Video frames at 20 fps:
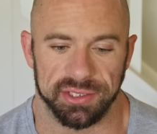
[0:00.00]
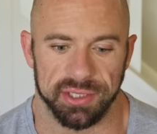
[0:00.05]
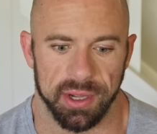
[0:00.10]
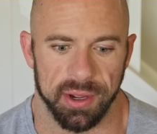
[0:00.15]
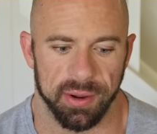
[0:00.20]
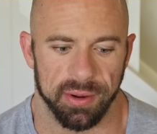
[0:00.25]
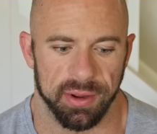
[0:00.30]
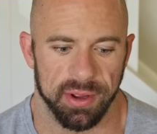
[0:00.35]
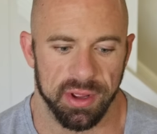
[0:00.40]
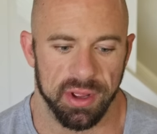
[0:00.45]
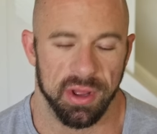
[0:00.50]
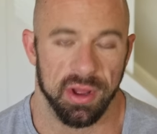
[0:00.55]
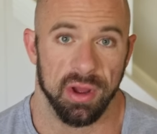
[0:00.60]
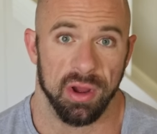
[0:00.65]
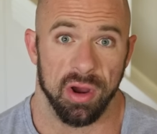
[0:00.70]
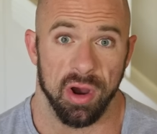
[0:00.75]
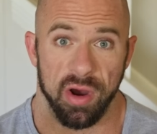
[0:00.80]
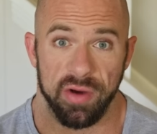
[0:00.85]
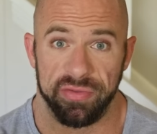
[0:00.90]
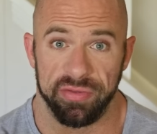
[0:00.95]
So
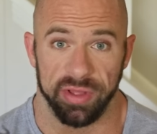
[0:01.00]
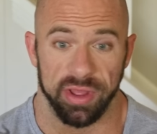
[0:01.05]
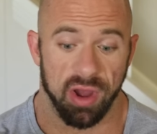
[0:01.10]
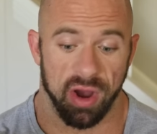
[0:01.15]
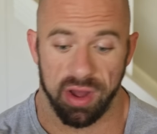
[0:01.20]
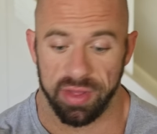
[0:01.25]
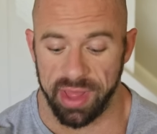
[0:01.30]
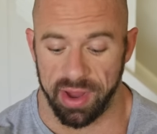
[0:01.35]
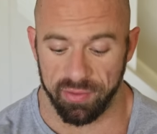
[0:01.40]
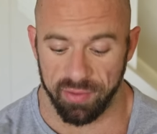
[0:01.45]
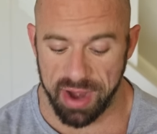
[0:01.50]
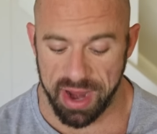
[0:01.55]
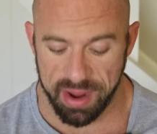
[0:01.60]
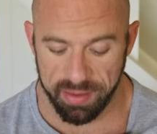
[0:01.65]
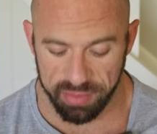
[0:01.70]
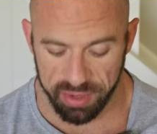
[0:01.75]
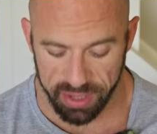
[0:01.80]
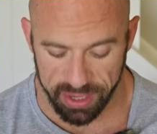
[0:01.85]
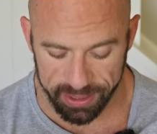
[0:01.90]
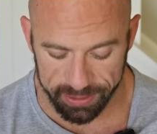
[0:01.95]
hopefully all that
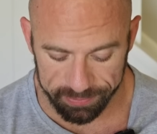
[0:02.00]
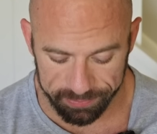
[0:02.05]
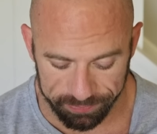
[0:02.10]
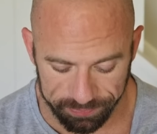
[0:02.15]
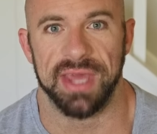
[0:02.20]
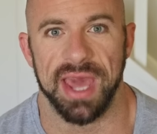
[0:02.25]
rambling